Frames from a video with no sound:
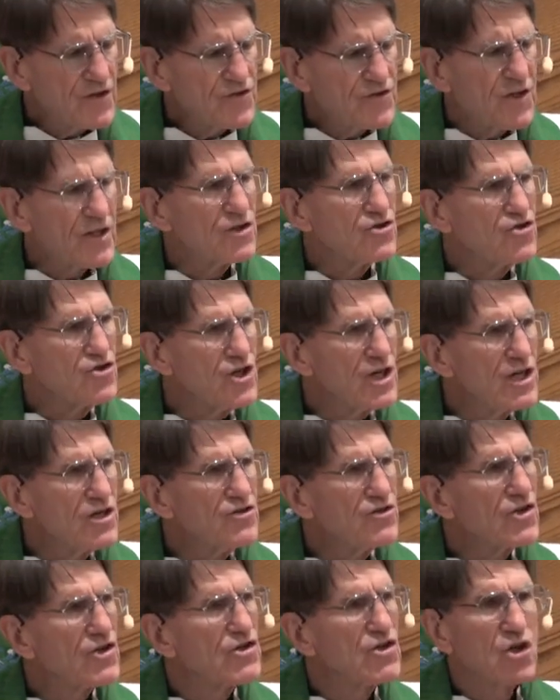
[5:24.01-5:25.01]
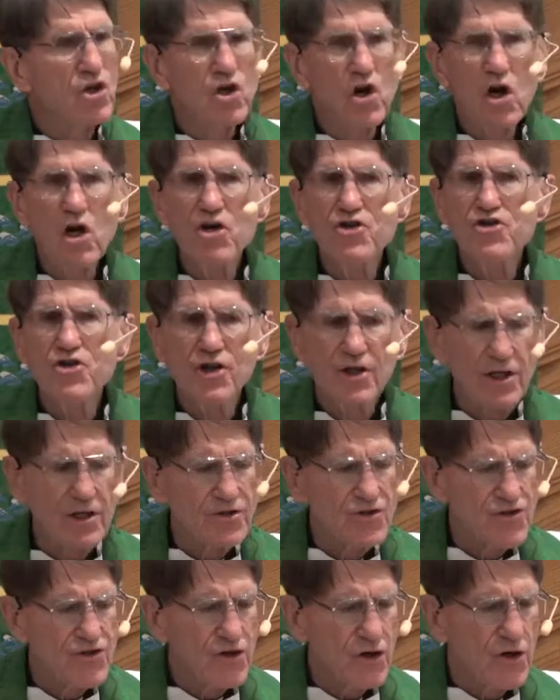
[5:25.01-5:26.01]
us that Jesus' larger
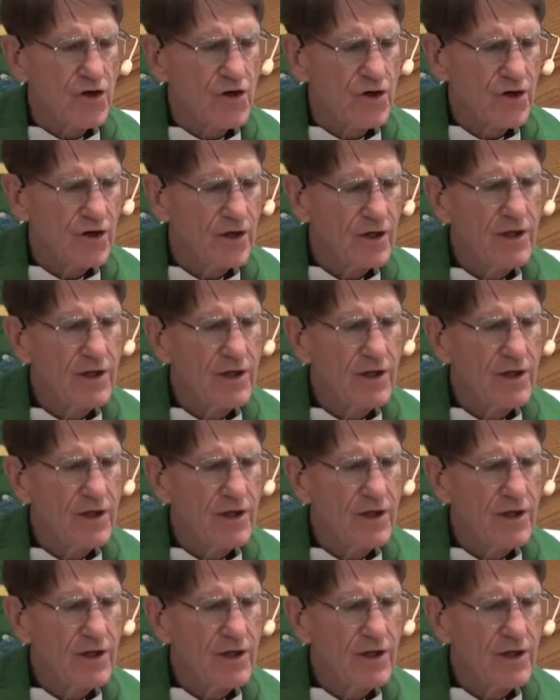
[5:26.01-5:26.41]
concern